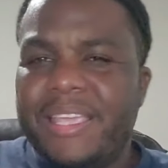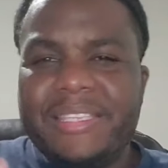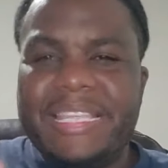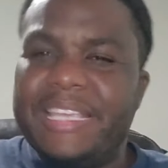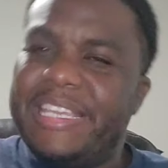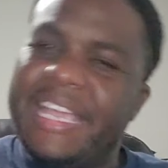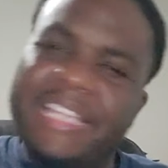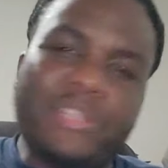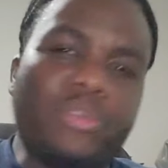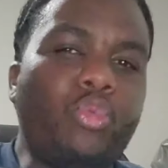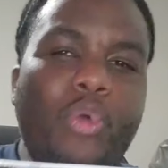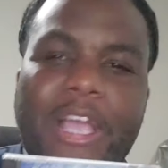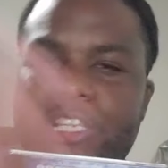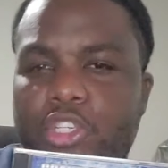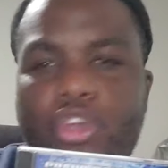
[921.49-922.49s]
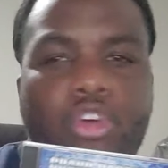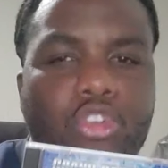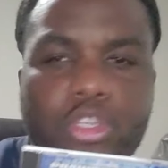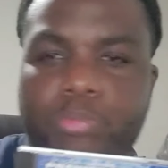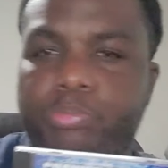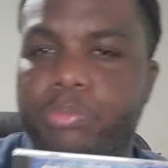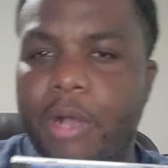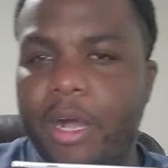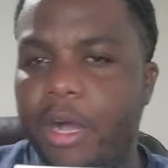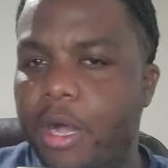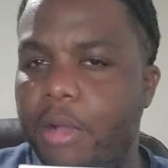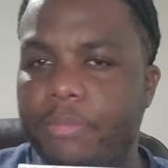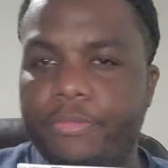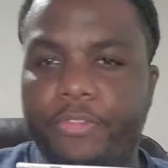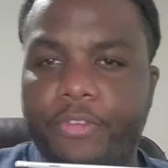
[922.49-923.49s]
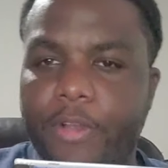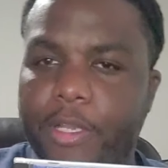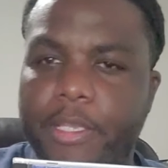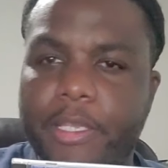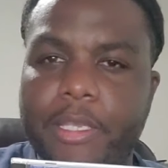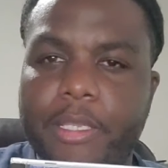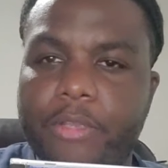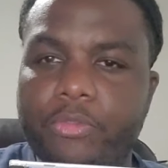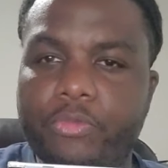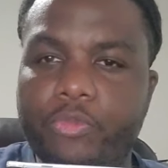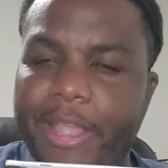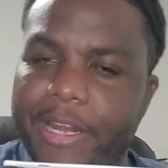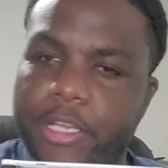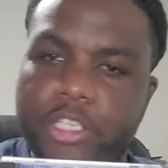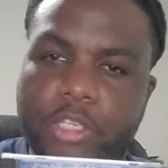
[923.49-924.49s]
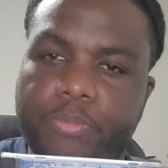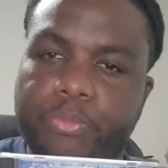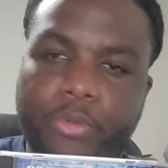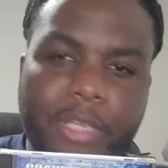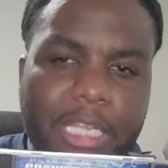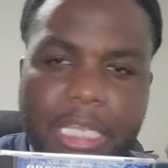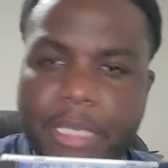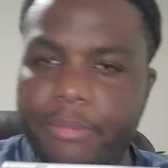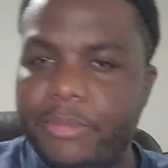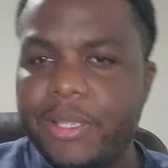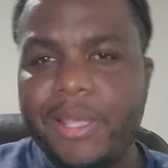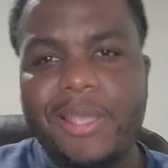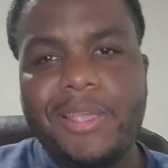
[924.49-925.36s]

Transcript: then you had the West Coast fucking reigning supreme.